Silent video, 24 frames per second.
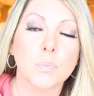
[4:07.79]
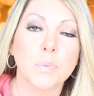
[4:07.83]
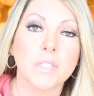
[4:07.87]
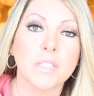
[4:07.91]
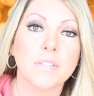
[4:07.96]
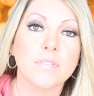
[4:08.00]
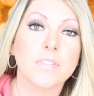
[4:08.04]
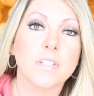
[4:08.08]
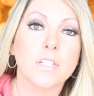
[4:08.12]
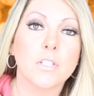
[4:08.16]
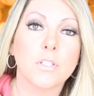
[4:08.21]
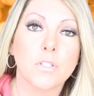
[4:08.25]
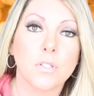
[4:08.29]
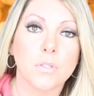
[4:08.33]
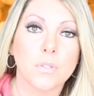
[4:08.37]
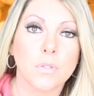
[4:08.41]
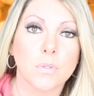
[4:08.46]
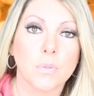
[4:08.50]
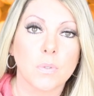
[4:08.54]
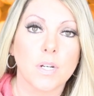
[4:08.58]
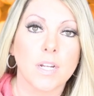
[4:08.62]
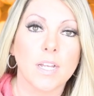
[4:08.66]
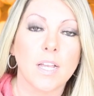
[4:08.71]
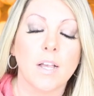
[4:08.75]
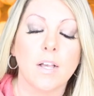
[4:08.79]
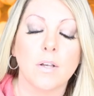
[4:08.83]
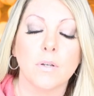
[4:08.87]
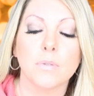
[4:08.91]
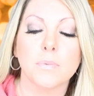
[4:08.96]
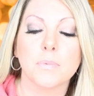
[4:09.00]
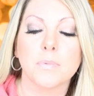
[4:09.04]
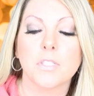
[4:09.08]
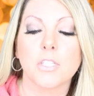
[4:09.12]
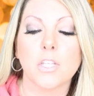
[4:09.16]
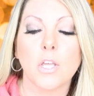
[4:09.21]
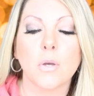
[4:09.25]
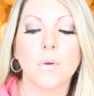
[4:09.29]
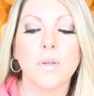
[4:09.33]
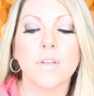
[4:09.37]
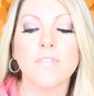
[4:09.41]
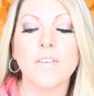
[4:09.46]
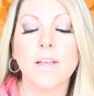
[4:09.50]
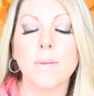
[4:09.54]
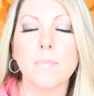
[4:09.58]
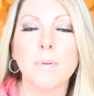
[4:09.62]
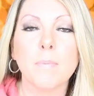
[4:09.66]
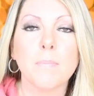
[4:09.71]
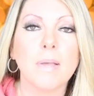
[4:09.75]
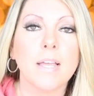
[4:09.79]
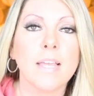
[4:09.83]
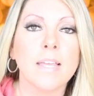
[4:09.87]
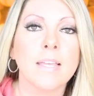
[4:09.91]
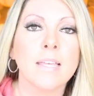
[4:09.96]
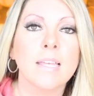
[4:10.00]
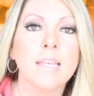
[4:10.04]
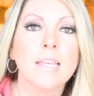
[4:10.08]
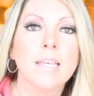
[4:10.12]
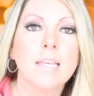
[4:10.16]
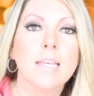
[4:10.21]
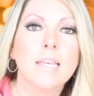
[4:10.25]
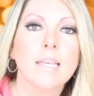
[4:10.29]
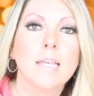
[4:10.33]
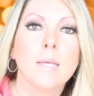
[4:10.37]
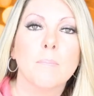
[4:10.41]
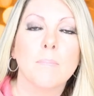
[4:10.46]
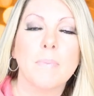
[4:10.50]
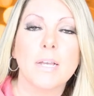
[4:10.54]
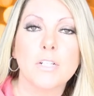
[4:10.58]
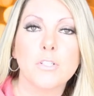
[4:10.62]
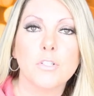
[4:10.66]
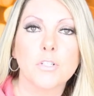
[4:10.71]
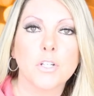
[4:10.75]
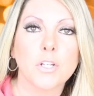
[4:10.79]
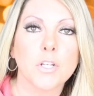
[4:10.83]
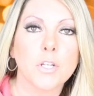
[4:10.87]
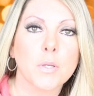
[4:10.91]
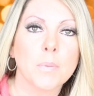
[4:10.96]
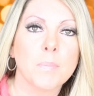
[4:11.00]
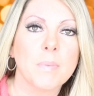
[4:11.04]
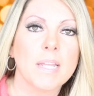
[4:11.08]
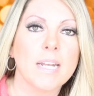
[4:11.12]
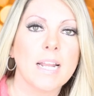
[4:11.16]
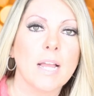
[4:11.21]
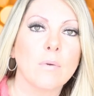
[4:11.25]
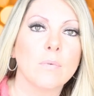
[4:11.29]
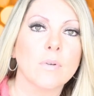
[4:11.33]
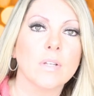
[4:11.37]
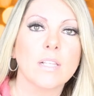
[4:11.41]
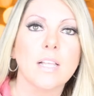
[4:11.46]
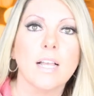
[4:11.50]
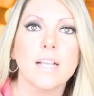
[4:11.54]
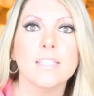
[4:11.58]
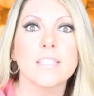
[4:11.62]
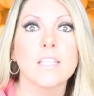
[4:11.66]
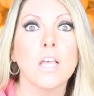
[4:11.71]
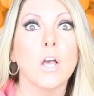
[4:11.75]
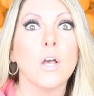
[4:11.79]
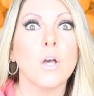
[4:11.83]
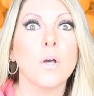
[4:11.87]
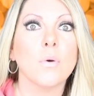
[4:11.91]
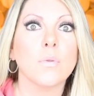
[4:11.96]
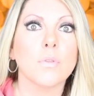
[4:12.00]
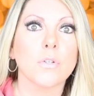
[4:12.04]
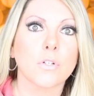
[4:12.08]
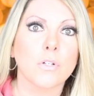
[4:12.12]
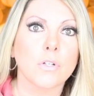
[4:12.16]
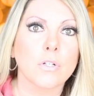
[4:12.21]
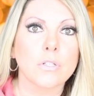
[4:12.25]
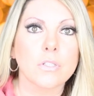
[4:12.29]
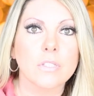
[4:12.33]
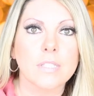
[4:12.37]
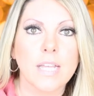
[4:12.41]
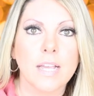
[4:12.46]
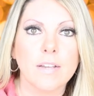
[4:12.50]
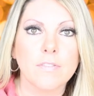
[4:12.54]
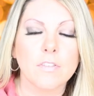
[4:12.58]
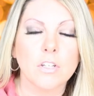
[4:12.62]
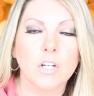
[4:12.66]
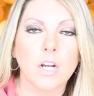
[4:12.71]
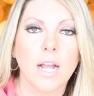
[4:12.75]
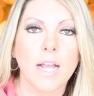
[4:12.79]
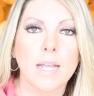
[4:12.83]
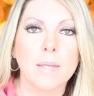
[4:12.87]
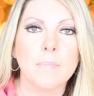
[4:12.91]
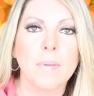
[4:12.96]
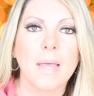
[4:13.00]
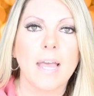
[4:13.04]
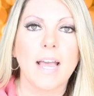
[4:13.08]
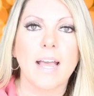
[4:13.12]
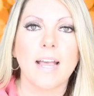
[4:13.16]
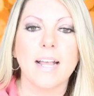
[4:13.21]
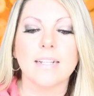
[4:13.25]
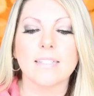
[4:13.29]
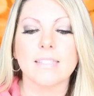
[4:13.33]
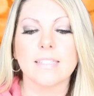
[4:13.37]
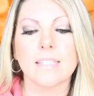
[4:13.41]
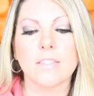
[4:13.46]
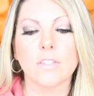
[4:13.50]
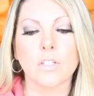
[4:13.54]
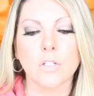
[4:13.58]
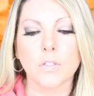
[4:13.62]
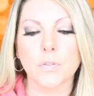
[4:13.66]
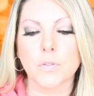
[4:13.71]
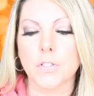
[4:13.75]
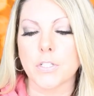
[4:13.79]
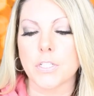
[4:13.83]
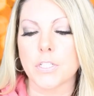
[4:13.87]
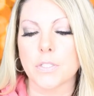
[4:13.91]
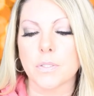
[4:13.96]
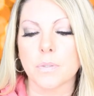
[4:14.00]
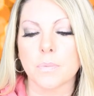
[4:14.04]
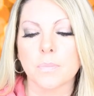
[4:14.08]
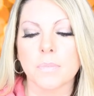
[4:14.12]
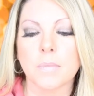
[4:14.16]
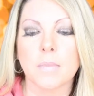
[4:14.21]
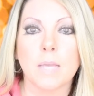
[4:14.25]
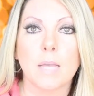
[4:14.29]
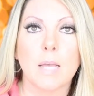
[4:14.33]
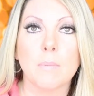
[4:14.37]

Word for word: We live in a two-story house. So if I'm in my bedroom and I realize, oh, the girls have their iPads in their room.